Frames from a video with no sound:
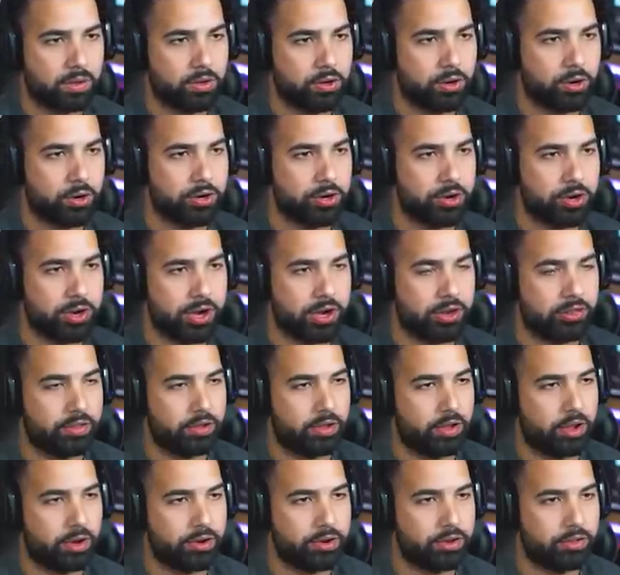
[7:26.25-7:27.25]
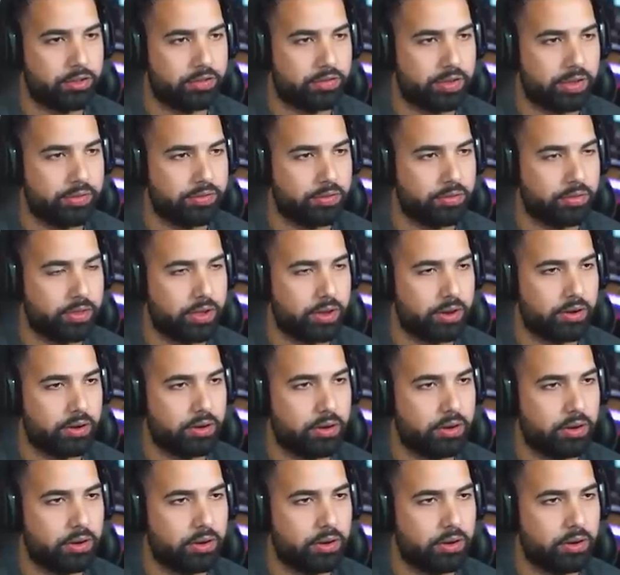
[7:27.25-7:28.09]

You're you're not in the. Are you in the safe zone there?